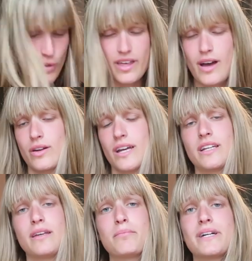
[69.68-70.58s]
without
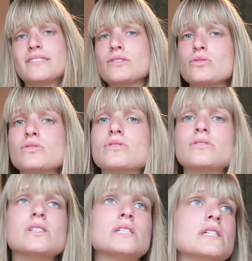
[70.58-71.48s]
any
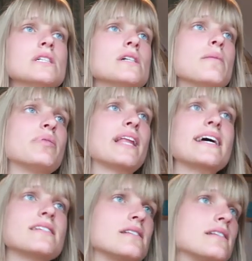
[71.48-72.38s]
metal,
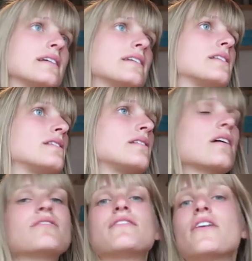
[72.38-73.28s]
plastic
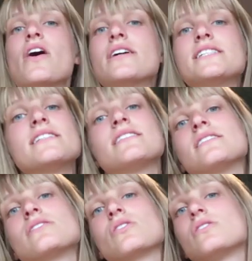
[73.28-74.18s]
stuff on it.
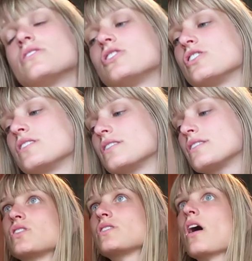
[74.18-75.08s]
It's all
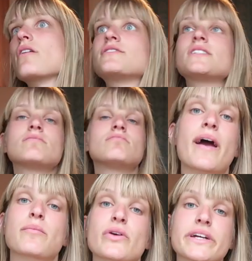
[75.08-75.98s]
just soft
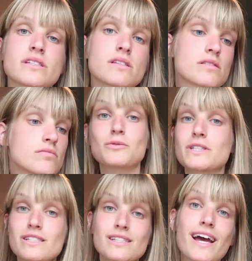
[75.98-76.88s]
fabrics,
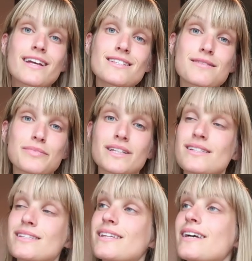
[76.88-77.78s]
which is nice
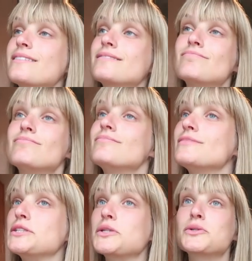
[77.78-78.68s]
because then
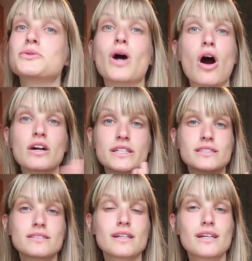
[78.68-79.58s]
no
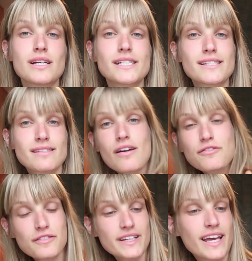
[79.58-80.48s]
hard
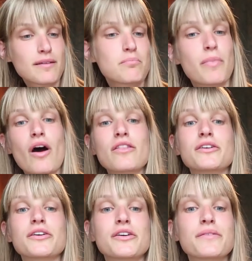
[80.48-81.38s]
stuff can
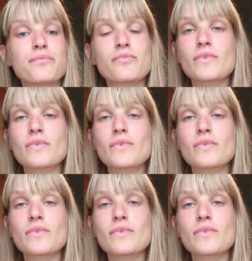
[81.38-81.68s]
bother